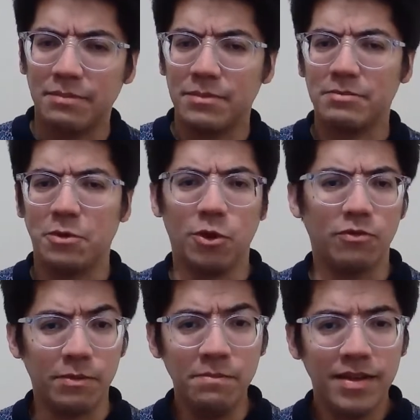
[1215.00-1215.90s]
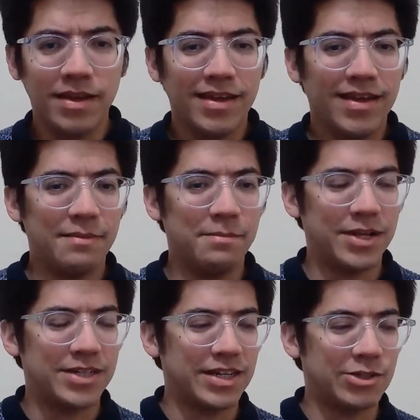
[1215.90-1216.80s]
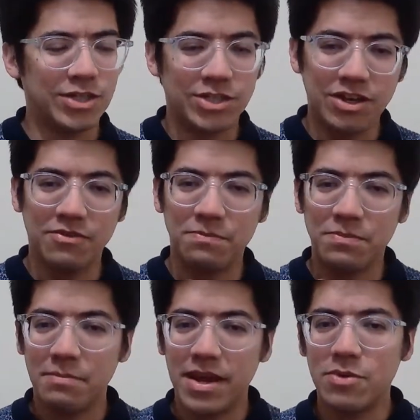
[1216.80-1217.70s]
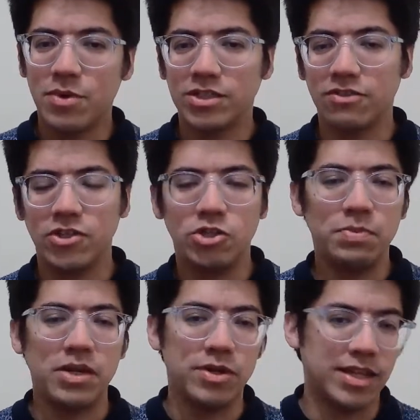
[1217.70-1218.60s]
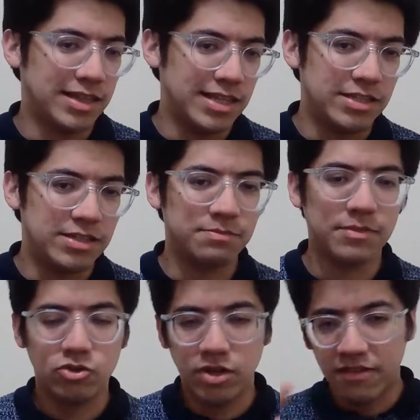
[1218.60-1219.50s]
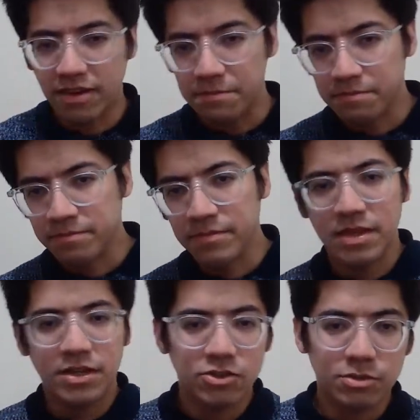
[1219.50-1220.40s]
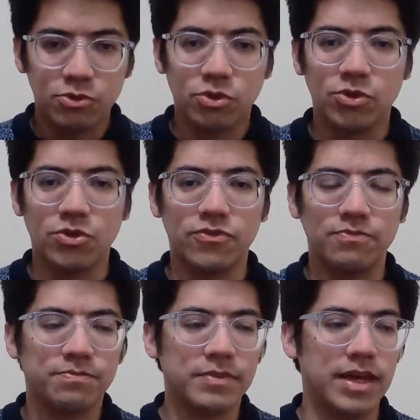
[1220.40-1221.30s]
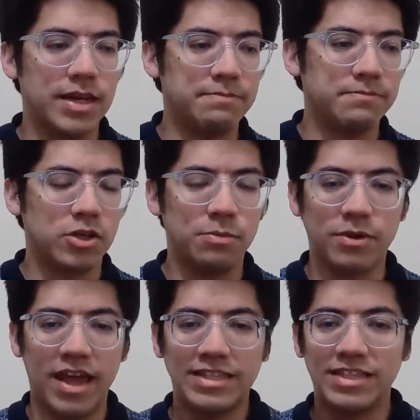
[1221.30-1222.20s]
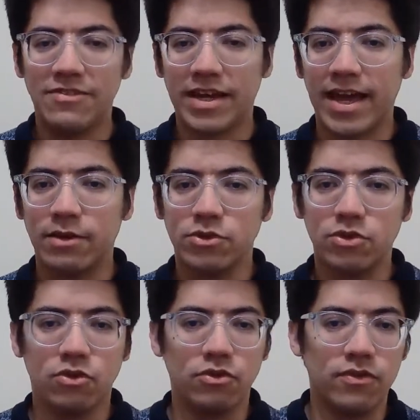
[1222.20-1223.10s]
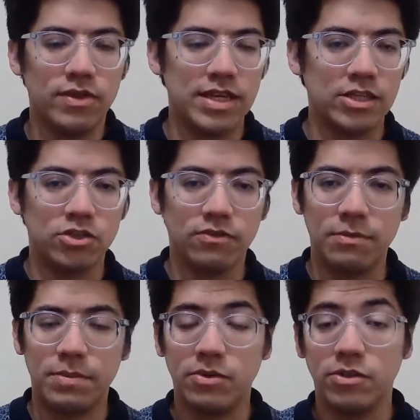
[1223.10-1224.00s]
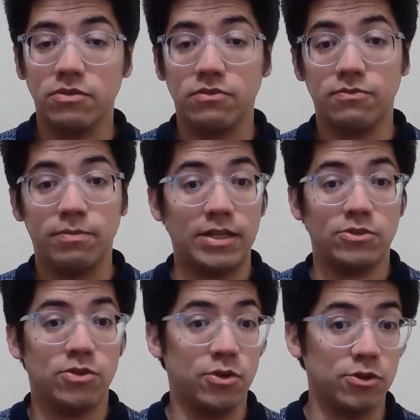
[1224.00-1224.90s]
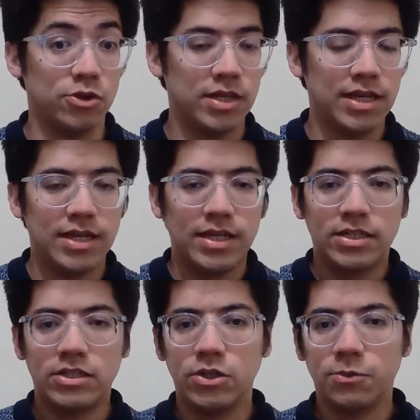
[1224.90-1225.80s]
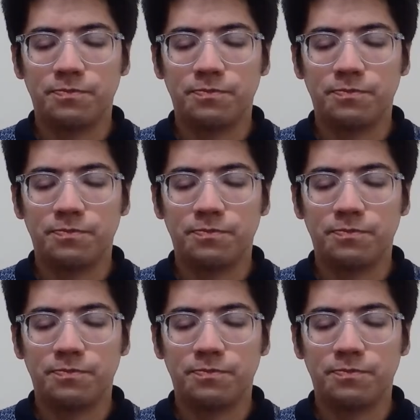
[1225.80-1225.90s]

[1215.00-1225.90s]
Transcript: all of them, but I'll try to cover the main ones of each period at least to have some sort of comprehensive account of each of the periods of Plato's thought. So